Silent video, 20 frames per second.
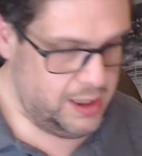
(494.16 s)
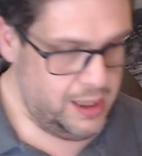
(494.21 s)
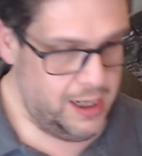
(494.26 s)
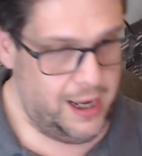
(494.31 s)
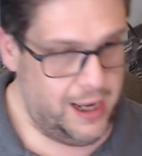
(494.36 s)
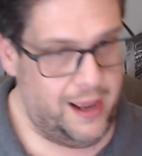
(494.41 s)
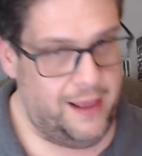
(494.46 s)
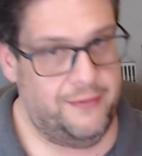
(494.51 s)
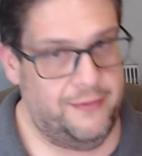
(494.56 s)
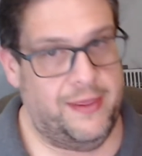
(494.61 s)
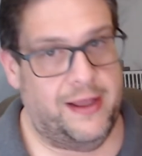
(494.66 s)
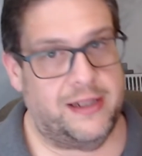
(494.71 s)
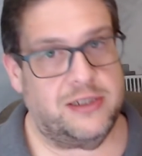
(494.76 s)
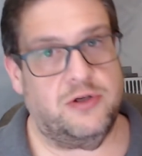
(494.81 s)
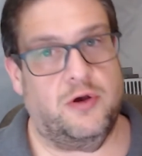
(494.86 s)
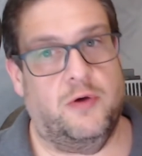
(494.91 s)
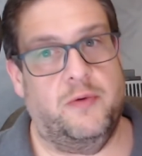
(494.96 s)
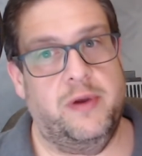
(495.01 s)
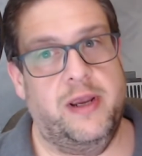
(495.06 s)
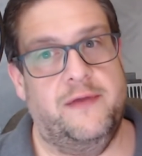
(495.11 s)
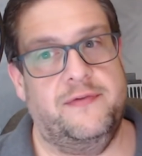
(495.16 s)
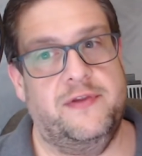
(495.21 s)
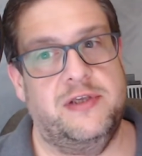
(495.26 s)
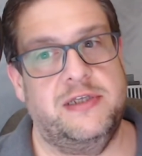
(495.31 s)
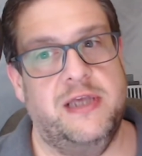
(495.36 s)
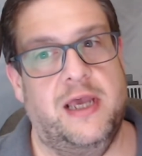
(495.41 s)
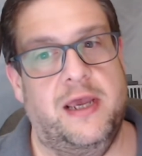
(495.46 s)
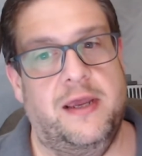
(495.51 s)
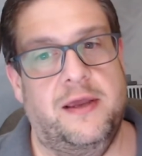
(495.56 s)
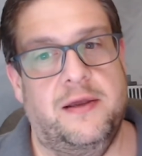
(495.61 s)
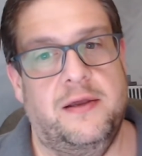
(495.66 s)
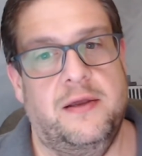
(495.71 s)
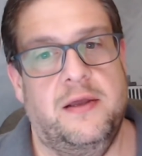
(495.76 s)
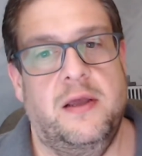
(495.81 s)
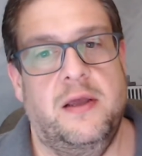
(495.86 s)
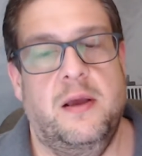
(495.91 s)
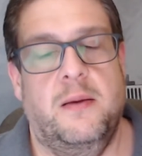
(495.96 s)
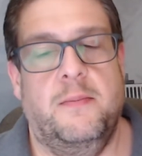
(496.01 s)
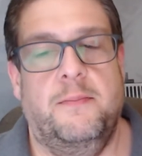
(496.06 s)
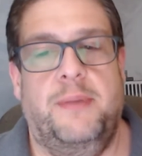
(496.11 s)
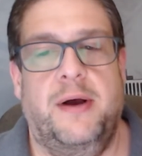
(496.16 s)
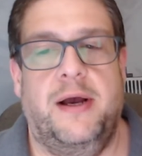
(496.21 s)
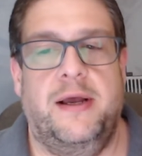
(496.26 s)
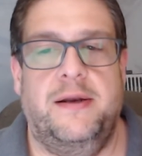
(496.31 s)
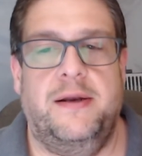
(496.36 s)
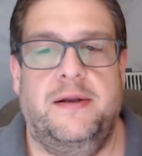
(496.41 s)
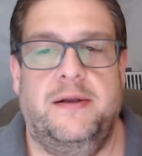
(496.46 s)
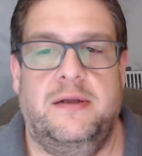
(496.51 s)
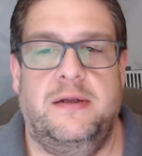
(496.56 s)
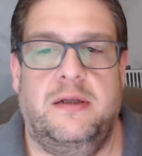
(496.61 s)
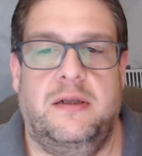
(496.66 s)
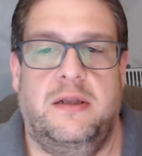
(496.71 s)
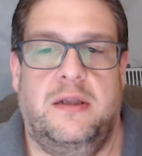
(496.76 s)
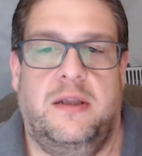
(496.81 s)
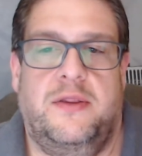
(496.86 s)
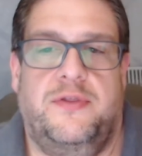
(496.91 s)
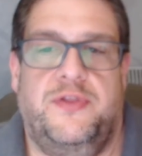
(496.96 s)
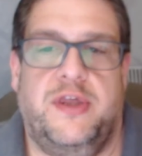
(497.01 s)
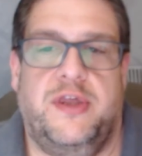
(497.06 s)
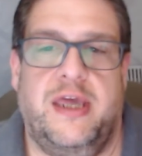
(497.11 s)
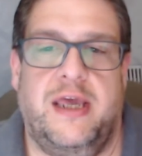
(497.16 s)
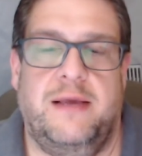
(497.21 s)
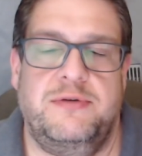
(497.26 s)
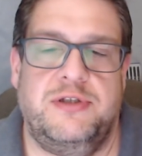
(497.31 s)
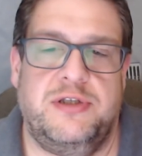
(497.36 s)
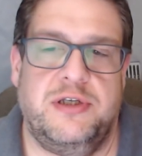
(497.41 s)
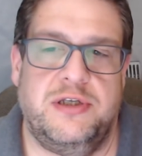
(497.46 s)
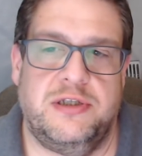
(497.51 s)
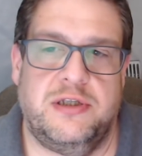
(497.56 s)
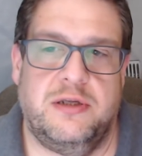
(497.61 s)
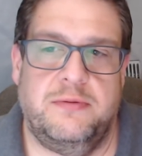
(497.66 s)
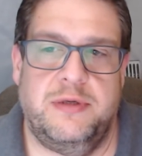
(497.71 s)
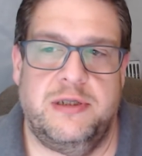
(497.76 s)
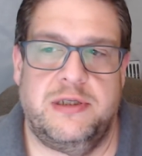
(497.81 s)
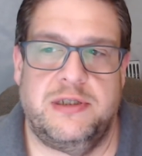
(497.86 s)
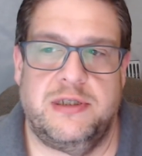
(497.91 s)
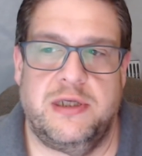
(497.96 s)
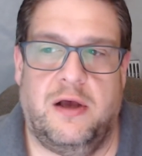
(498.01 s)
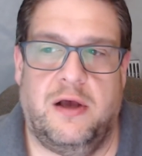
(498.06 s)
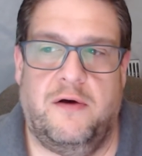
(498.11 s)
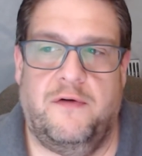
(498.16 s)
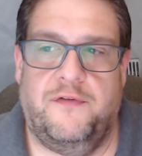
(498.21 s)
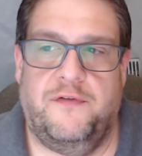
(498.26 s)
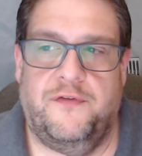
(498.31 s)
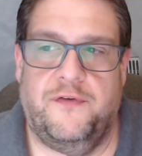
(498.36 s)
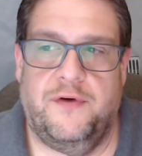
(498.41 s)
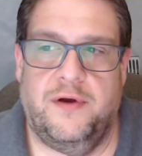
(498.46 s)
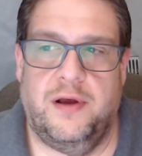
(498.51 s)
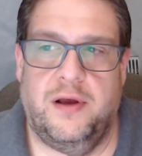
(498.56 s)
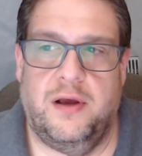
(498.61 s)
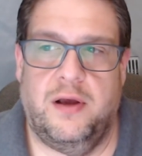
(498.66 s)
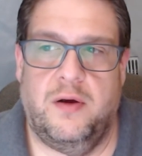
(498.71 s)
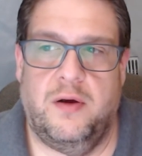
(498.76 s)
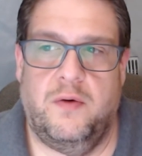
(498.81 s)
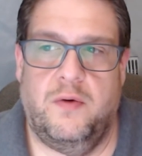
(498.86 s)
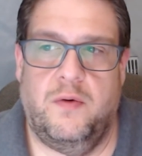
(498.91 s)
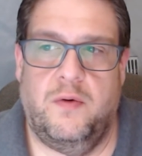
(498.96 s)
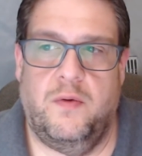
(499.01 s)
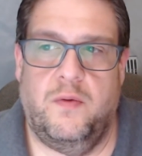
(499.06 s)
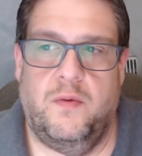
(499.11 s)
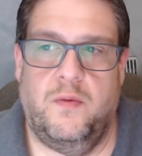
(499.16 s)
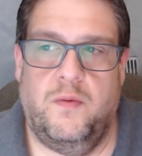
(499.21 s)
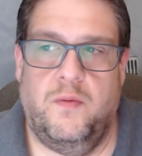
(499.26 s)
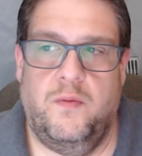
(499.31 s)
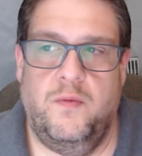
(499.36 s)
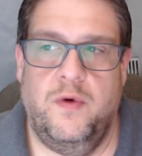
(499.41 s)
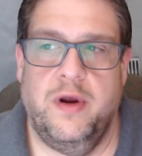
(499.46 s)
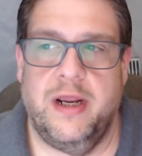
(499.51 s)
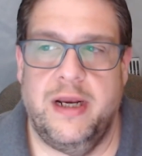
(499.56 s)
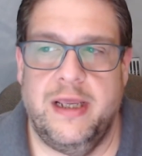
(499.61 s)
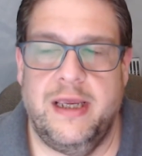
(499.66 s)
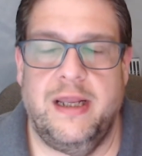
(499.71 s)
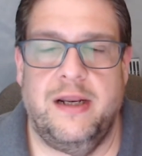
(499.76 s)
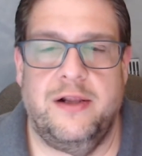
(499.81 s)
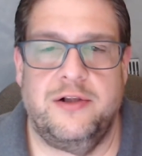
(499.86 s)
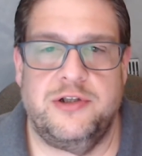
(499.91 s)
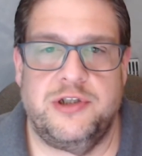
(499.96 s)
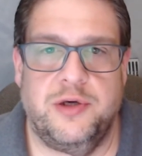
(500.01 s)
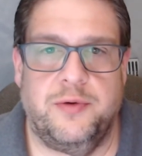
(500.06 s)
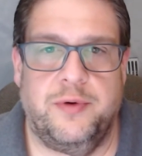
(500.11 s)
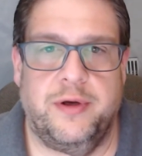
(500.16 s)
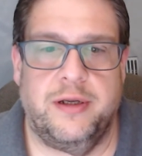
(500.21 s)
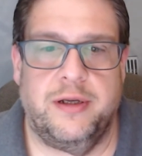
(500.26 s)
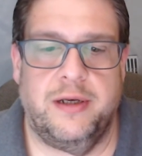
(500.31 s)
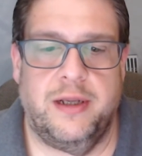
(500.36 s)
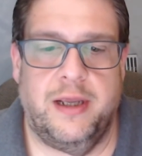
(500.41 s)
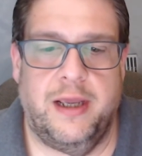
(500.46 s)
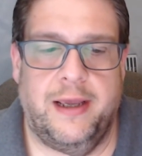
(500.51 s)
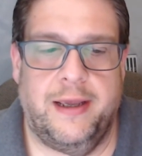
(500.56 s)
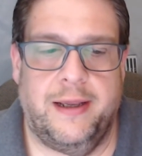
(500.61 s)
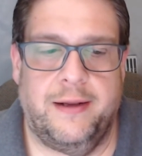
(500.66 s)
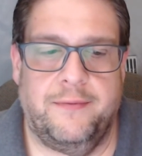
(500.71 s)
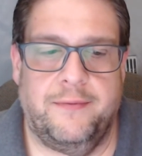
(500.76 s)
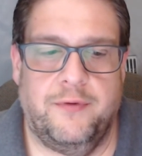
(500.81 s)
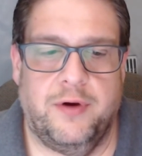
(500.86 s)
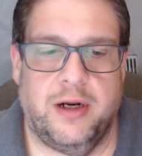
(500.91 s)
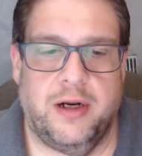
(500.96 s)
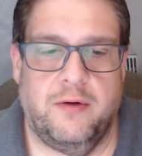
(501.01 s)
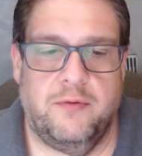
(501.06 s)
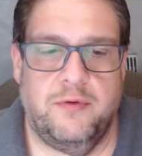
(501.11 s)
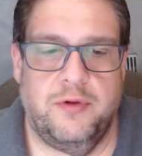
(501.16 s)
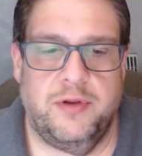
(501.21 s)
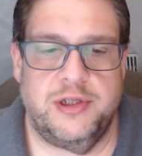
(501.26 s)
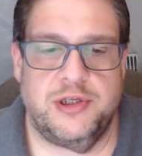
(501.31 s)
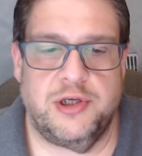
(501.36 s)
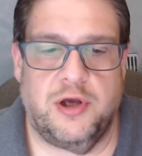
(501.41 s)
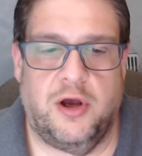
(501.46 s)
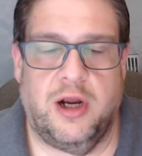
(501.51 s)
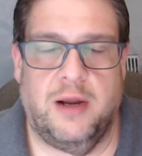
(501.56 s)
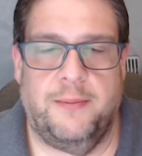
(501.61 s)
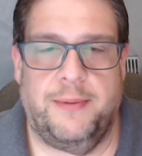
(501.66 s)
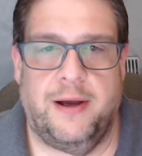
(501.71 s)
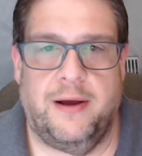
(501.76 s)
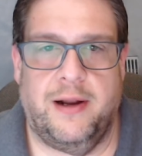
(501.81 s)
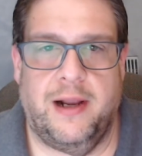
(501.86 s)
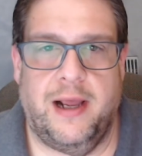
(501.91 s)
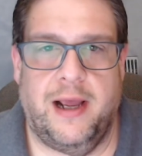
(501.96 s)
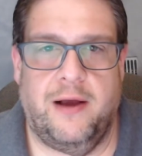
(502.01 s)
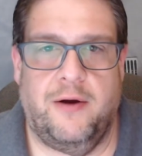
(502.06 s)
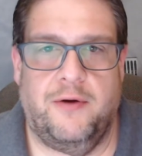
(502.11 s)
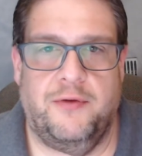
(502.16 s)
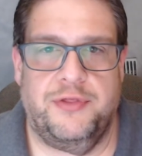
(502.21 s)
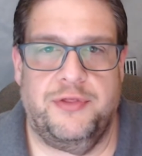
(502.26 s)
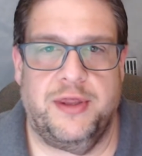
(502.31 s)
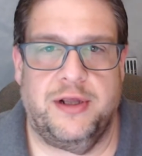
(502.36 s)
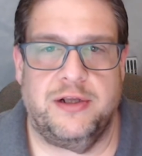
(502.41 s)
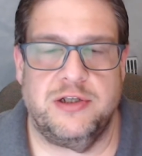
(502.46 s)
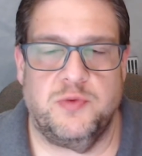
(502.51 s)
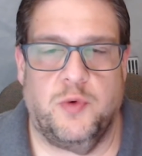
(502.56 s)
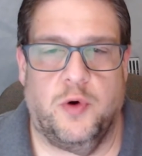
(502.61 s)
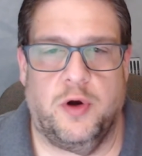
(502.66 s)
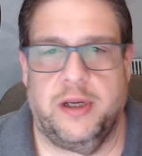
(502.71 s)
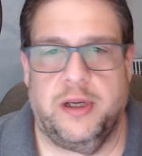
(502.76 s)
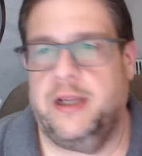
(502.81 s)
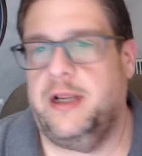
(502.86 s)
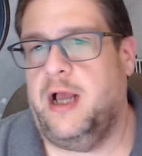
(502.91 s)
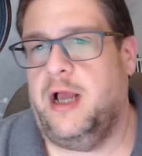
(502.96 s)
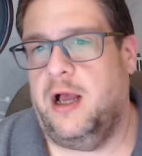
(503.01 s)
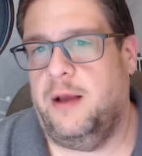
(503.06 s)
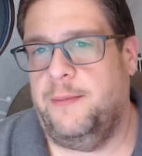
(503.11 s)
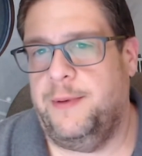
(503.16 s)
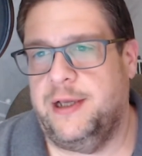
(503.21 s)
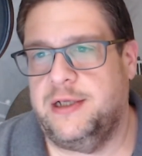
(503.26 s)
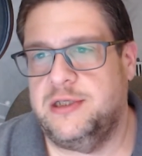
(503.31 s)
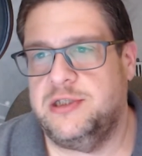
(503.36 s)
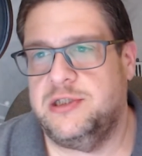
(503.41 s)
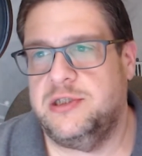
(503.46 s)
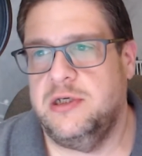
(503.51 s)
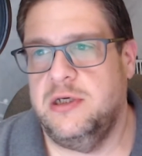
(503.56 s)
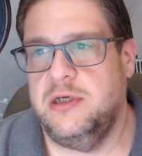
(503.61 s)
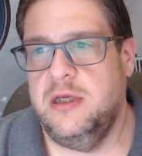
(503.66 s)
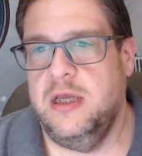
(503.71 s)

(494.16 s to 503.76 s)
And that's all we have to say. But the game system itself, we're going to get into it. And we're going to really talk about how things work in comics.